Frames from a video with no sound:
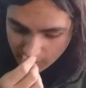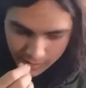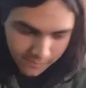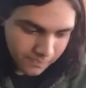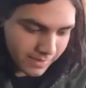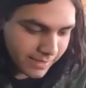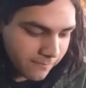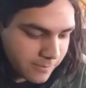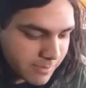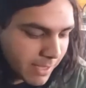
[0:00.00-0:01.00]
Um,
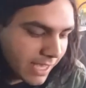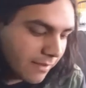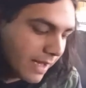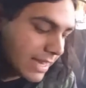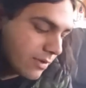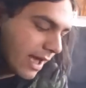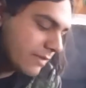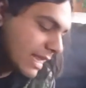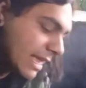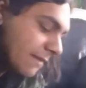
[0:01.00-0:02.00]
speaking of, I do
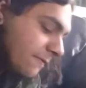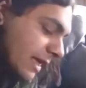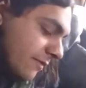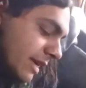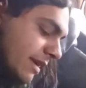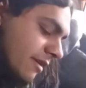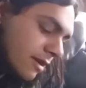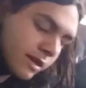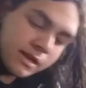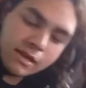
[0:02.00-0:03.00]
have an E flavor
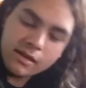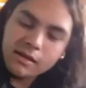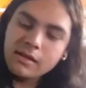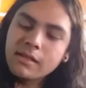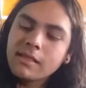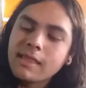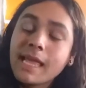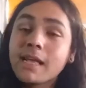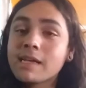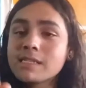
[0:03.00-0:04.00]
here.
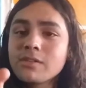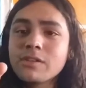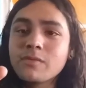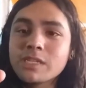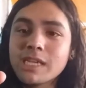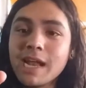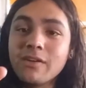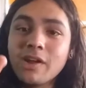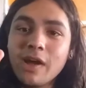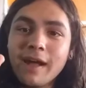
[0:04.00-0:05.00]
Lake Custard, which I
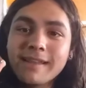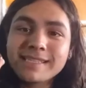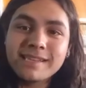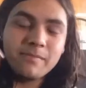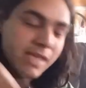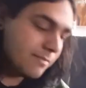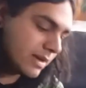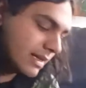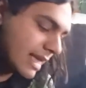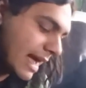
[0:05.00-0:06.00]
don't know how that's going to be,
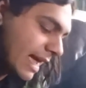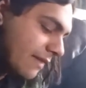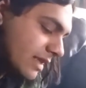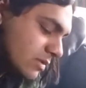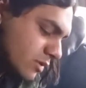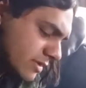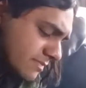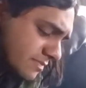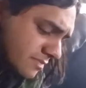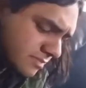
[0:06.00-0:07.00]
but yeah, I have this one.
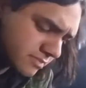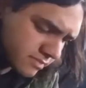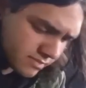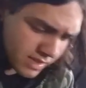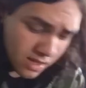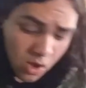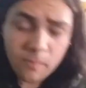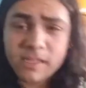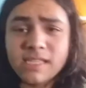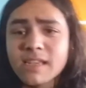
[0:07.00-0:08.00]

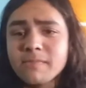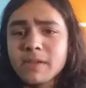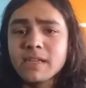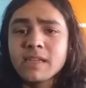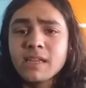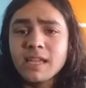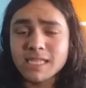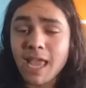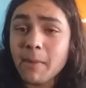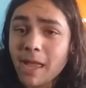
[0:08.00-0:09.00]
Hopefully it's good, but
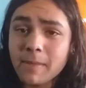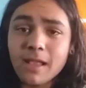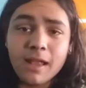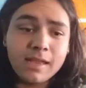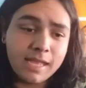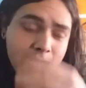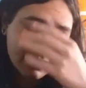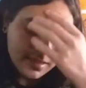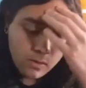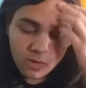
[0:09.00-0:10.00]
let's see. Am I happy you got it?
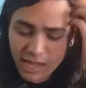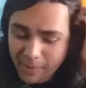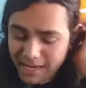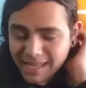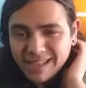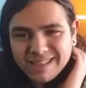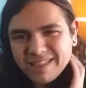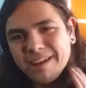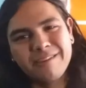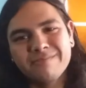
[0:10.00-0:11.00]
Yes. Would I buy it again?
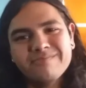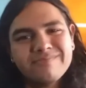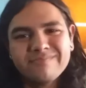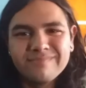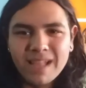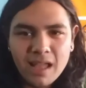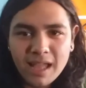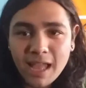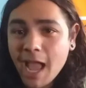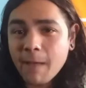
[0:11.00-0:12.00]
No.
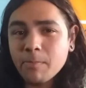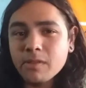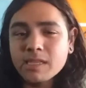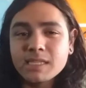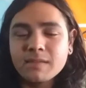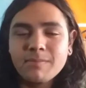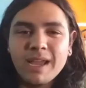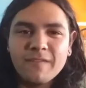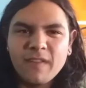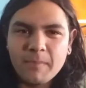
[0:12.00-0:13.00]
Apple isn't
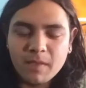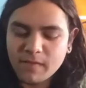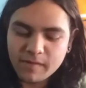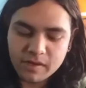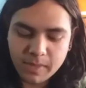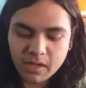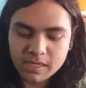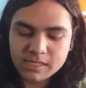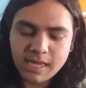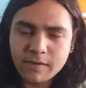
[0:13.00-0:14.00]
my vaping flavor, to be honest.